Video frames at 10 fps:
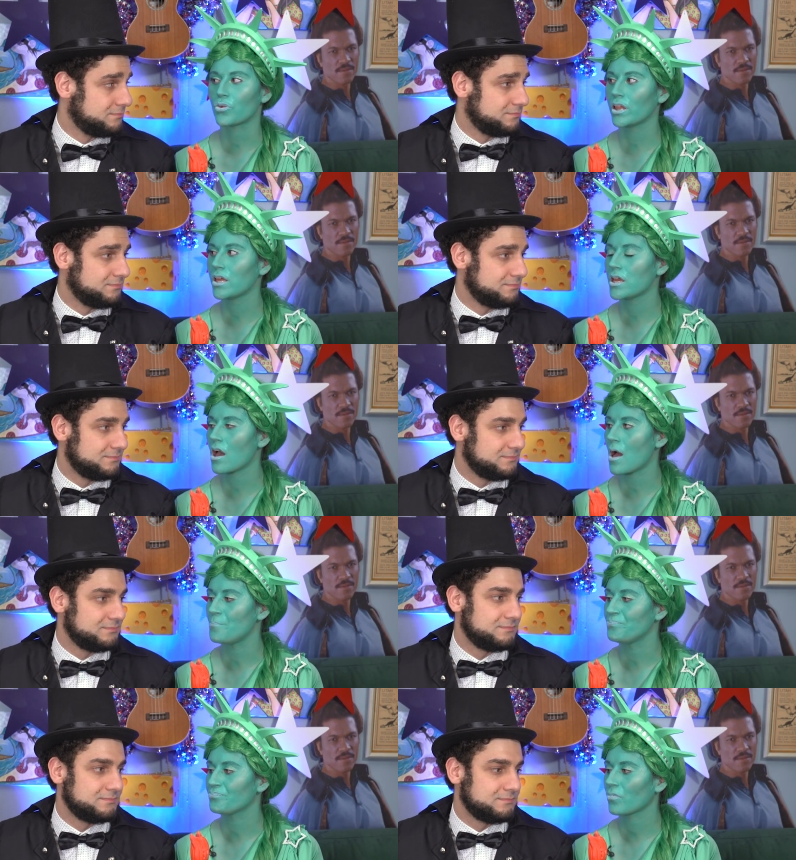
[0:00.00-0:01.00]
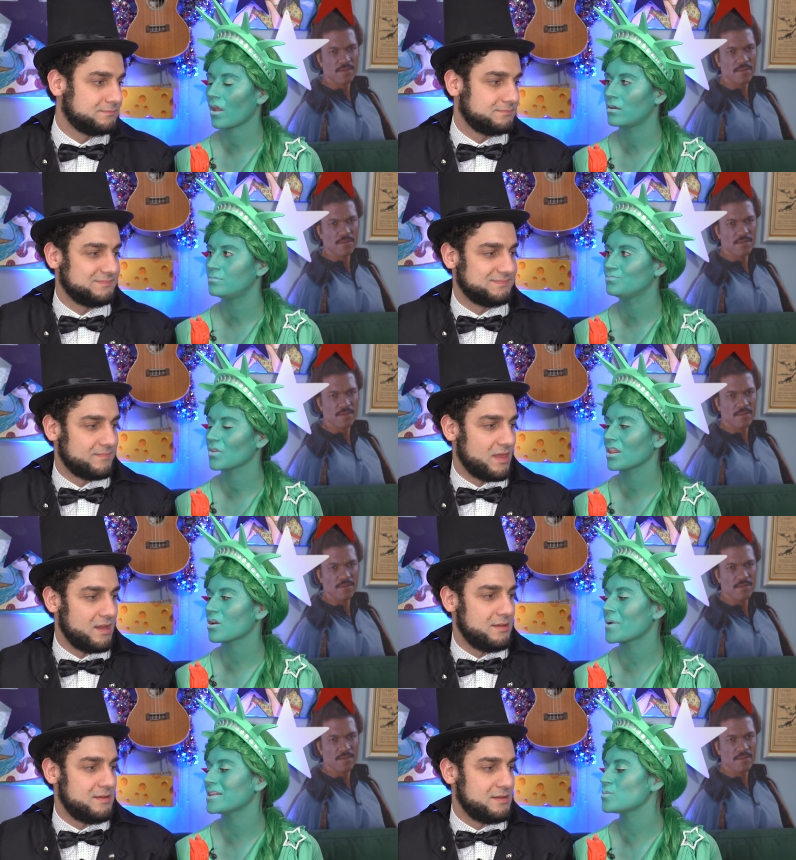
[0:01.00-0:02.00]
Speaker 1: really, um,
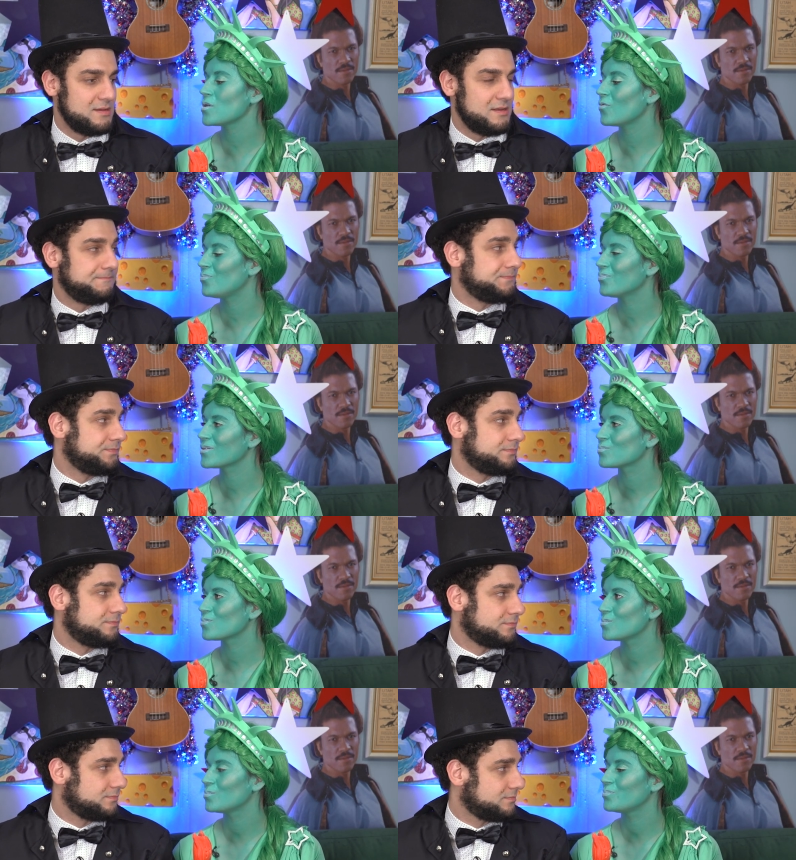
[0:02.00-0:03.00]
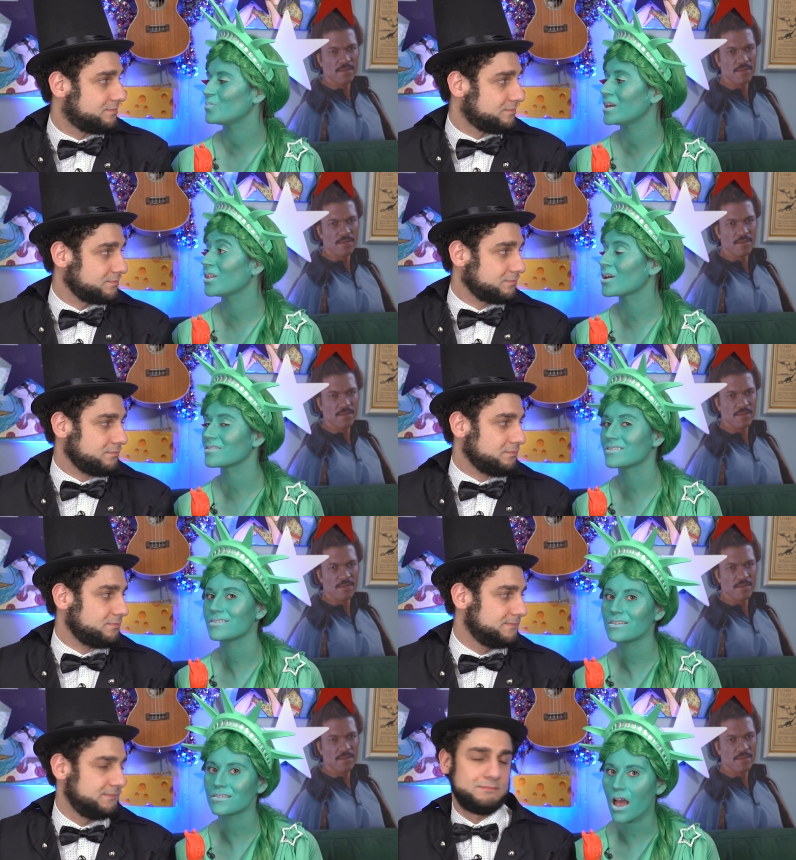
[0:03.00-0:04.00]
like reminds me of being along the
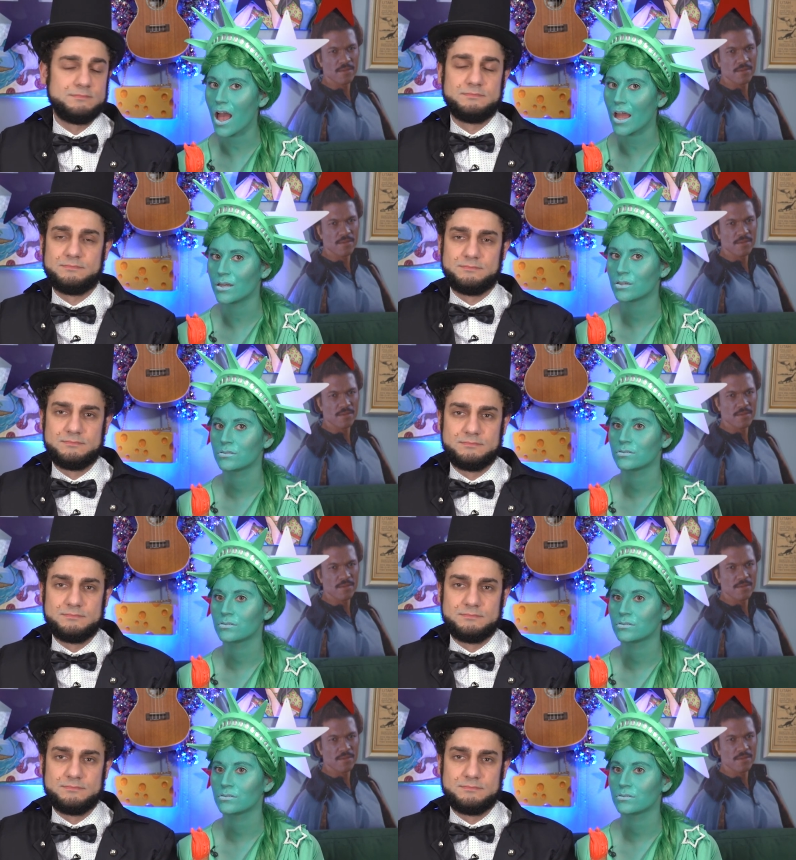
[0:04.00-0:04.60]
seaside.